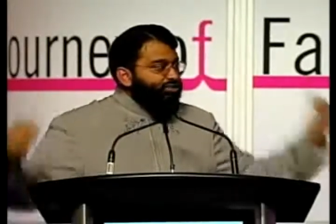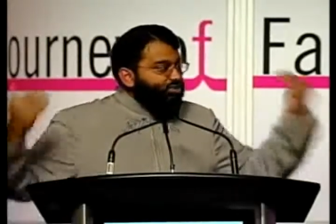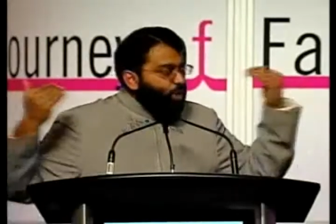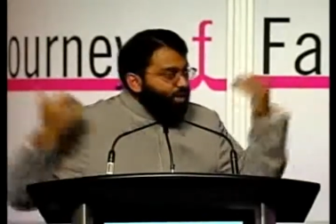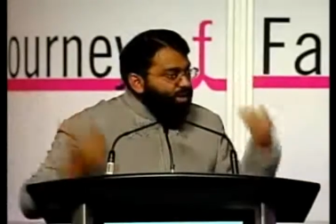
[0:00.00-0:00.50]
And
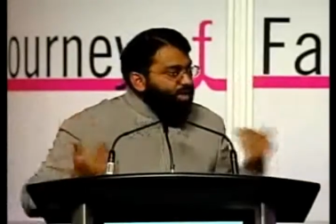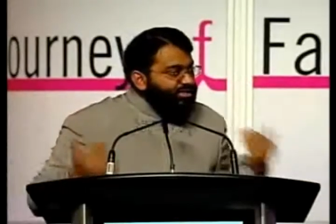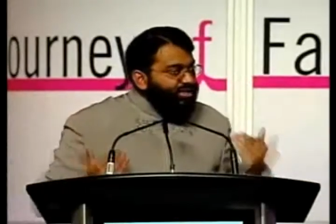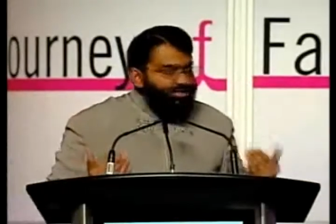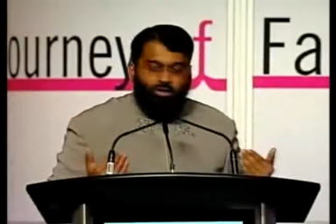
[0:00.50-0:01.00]
so
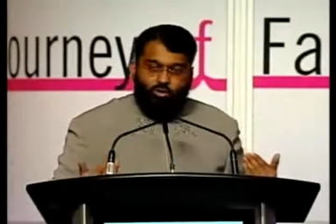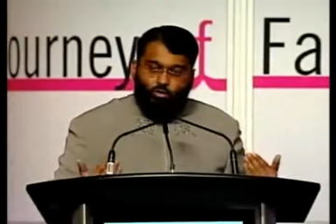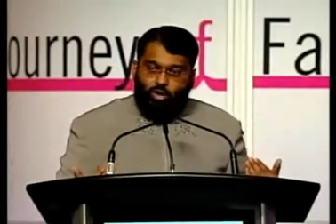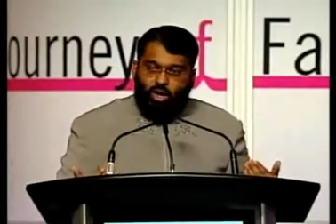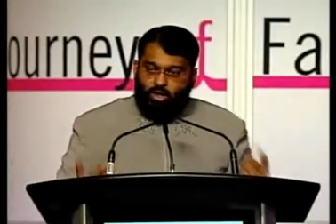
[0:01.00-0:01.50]
Allah says in
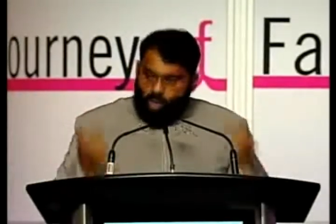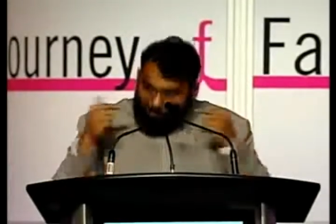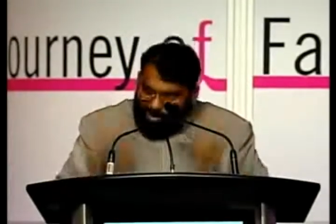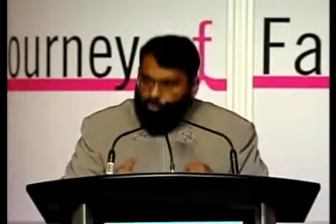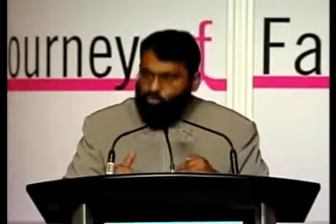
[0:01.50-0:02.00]
the Quran
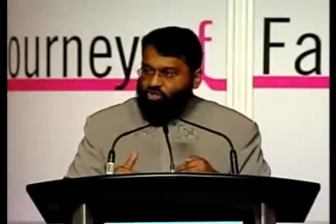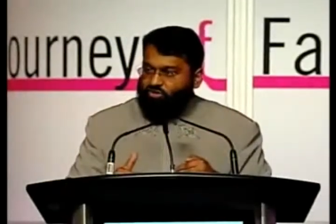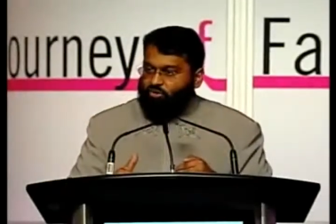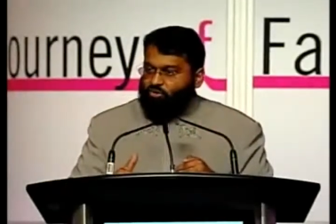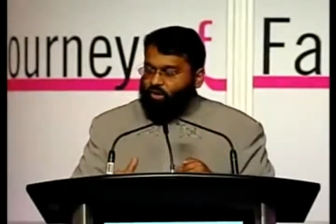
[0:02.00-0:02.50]
about
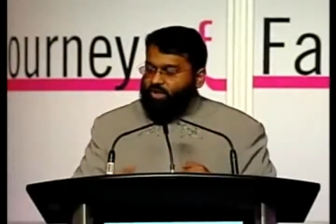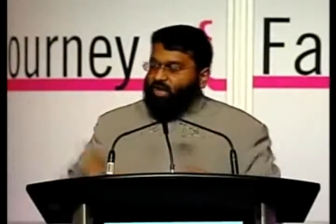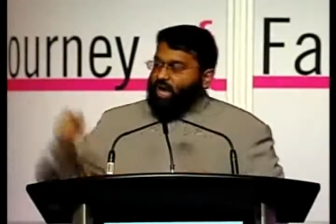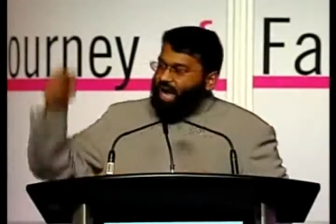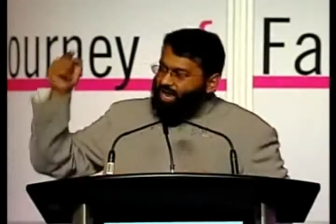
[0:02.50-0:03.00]
Jesus
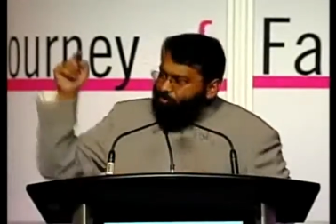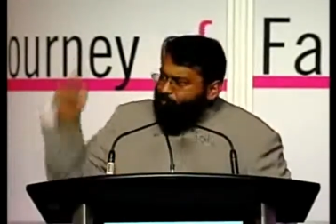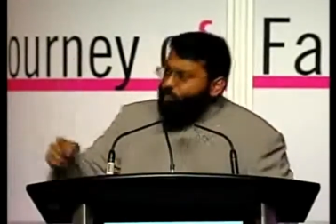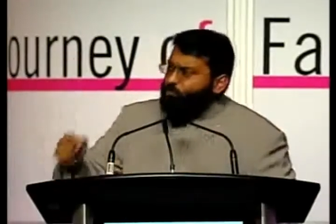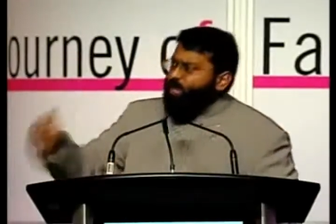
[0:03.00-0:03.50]
Christ and
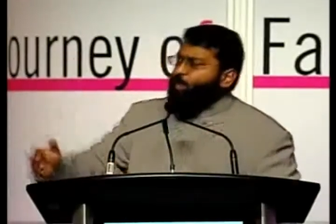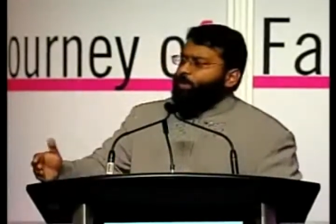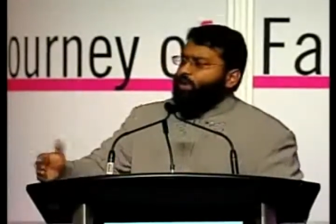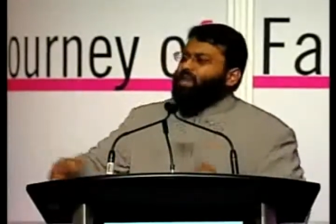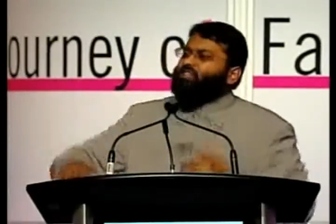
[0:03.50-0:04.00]
about
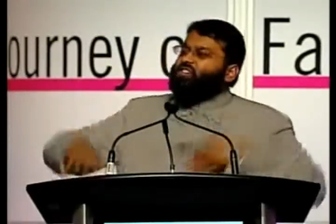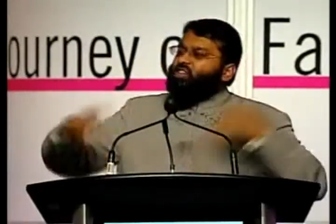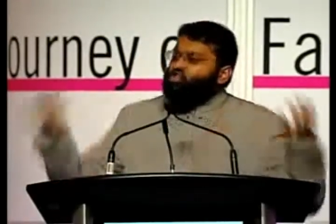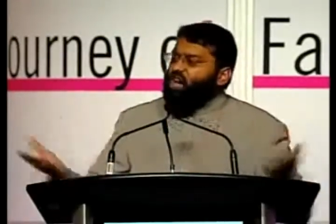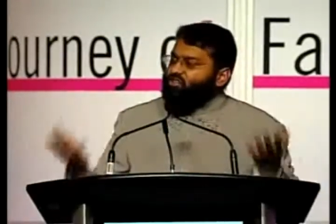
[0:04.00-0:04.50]
people
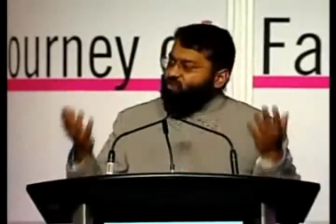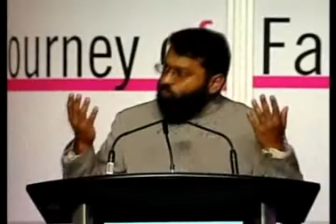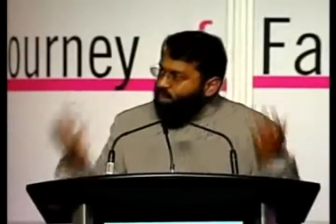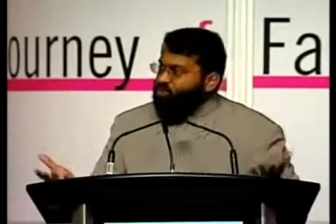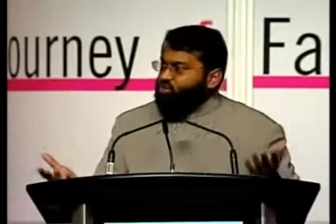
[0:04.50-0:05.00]
such as
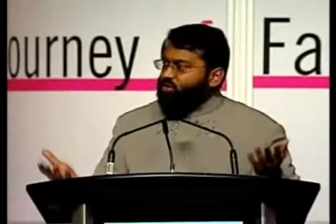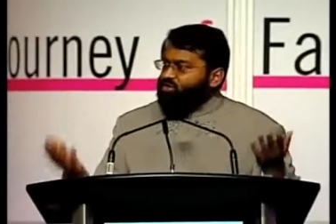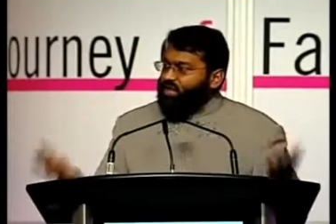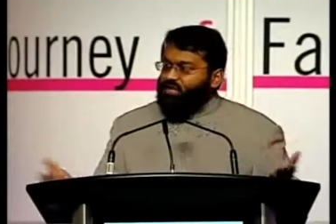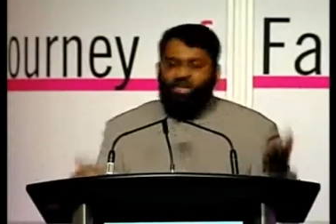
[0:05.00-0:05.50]
the
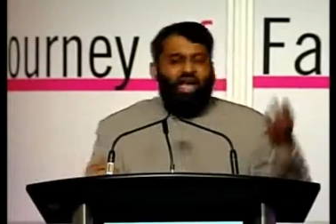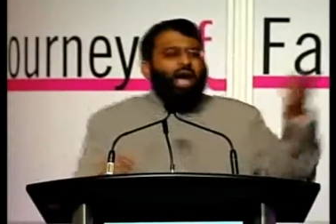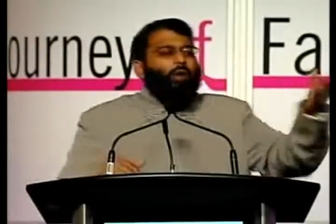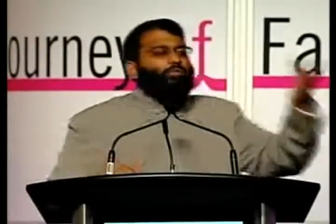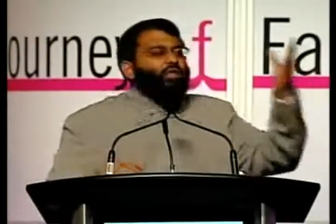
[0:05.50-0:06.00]
righteous saints.
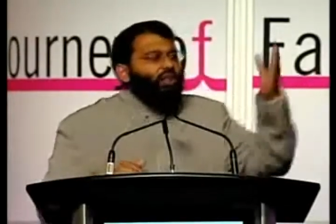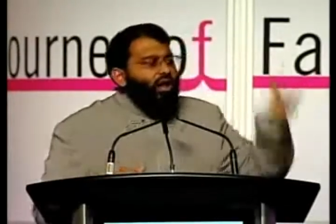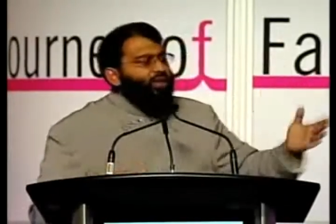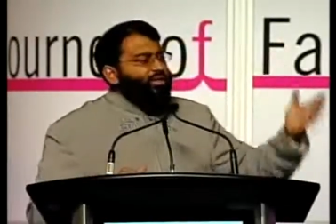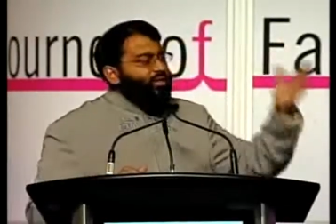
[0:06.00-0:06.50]
Abd
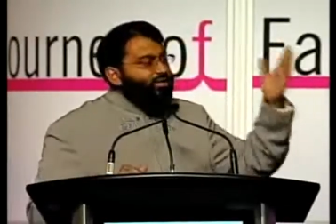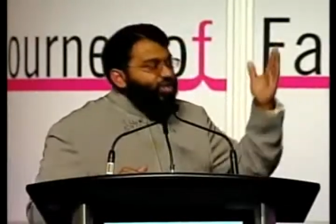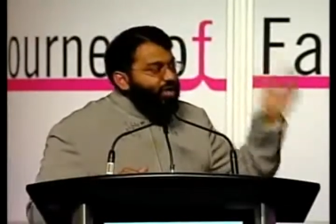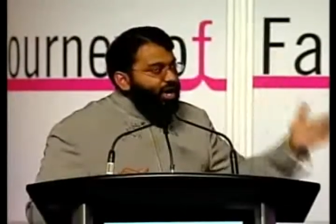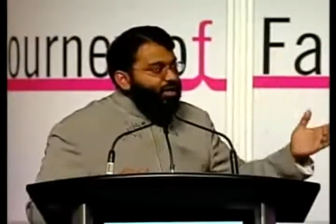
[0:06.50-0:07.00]
al-Qadir
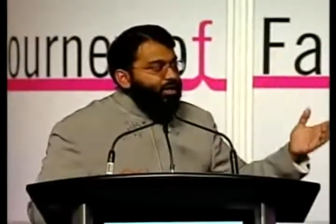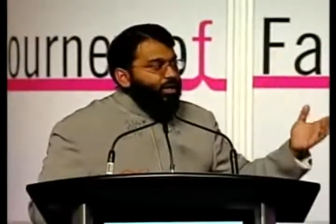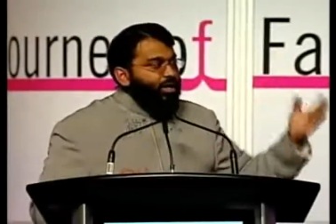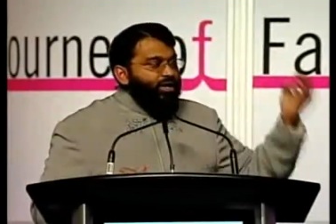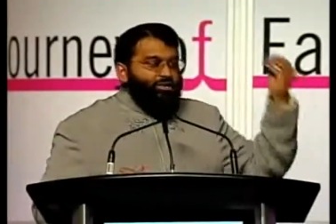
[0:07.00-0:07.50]

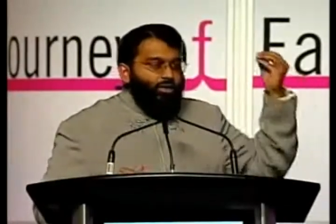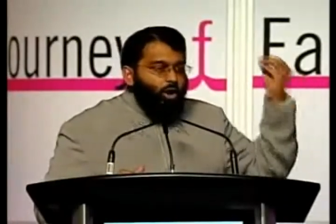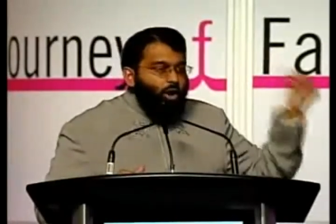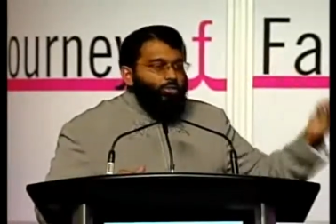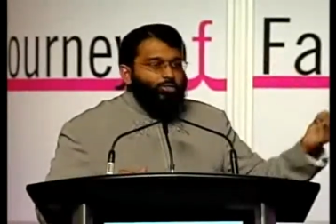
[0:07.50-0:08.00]
al-Jilani is
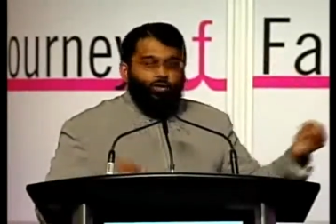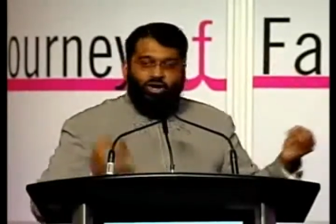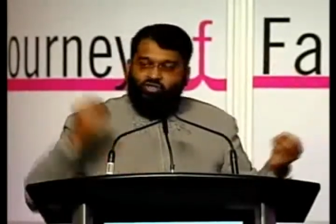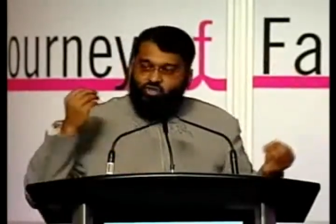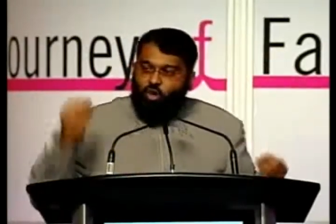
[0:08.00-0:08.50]
an
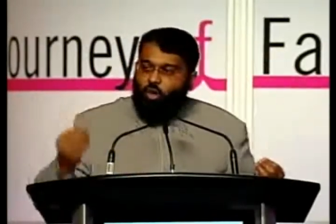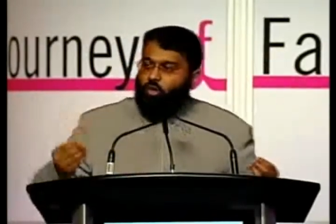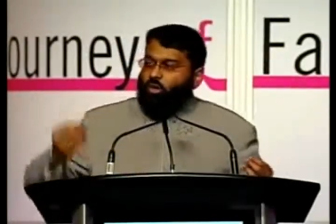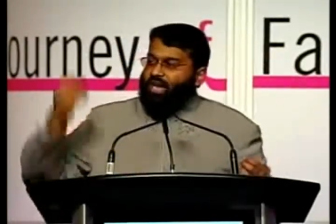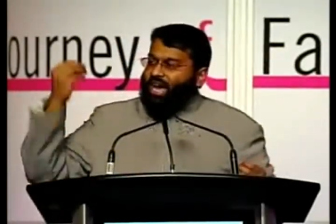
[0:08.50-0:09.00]
author, a
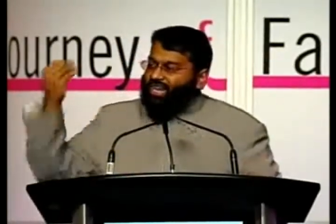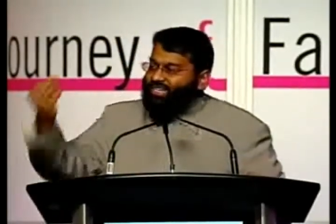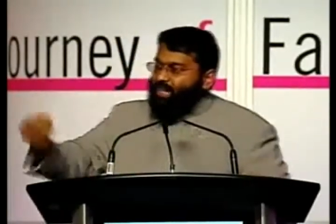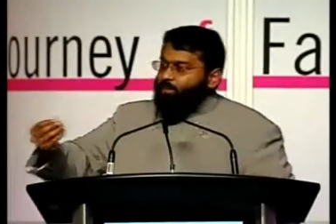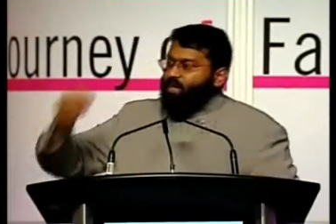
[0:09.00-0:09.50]
scholar, an
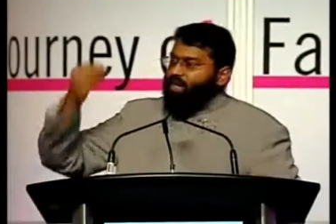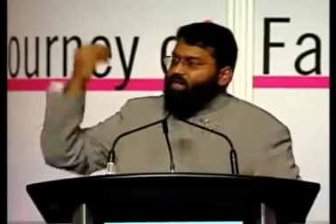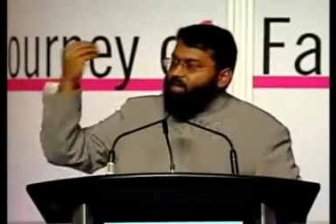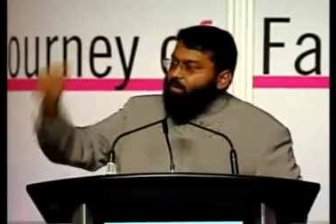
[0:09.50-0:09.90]
academic,